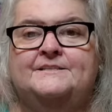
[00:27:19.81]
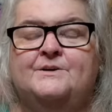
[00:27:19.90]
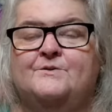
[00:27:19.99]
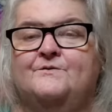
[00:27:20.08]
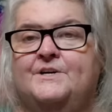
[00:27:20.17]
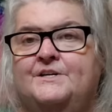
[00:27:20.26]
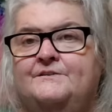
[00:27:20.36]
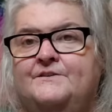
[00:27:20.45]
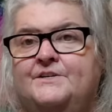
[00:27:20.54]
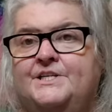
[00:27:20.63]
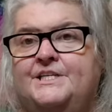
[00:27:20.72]
They were very,
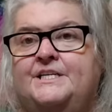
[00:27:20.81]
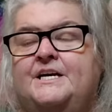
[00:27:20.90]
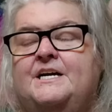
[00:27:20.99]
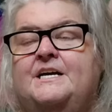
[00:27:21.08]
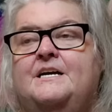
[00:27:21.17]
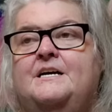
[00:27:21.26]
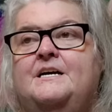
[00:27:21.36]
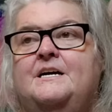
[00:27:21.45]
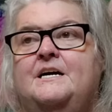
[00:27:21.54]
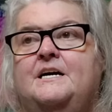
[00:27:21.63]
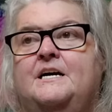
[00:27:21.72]
very
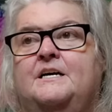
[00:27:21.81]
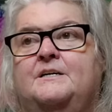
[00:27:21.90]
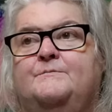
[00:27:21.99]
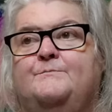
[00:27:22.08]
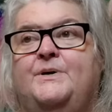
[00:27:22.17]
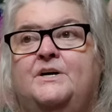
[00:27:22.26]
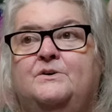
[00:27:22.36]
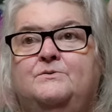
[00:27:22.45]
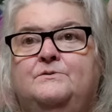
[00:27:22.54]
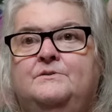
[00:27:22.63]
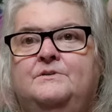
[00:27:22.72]
um,
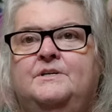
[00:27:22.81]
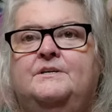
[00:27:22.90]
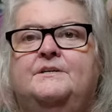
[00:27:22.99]
potent